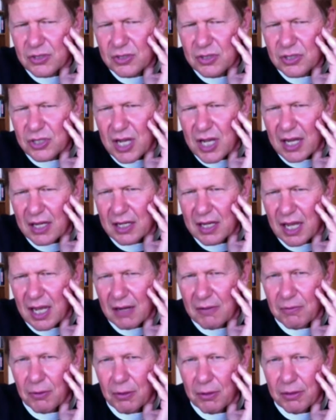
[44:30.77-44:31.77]
John
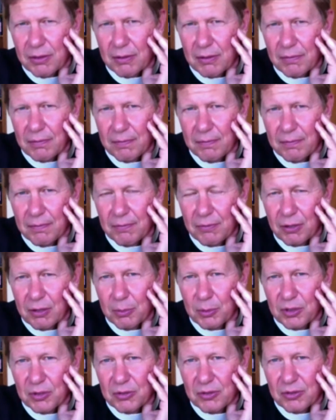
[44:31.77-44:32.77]
Danforth, the
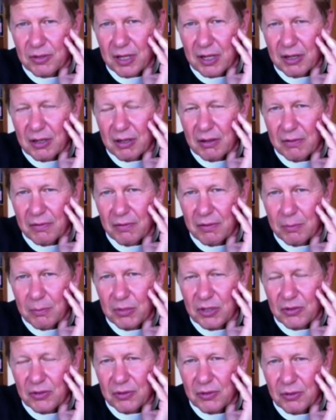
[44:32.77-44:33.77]
former senator from
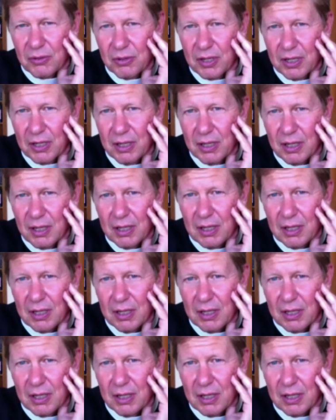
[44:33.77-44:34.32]
Missouri,